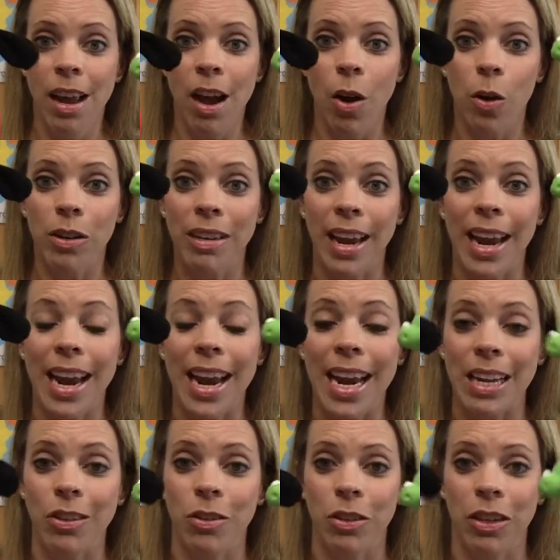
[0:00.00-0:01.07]
or to
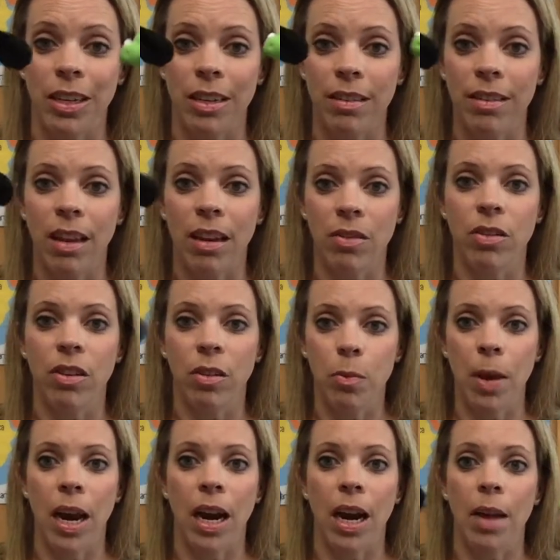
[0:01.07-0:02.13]
answer instead of just
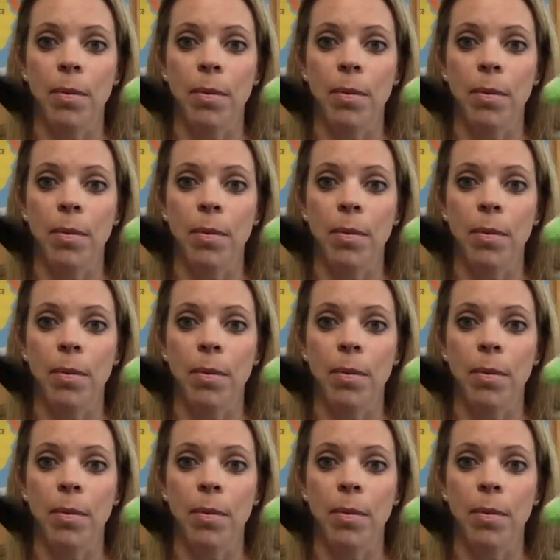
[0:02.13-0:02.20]
parrot.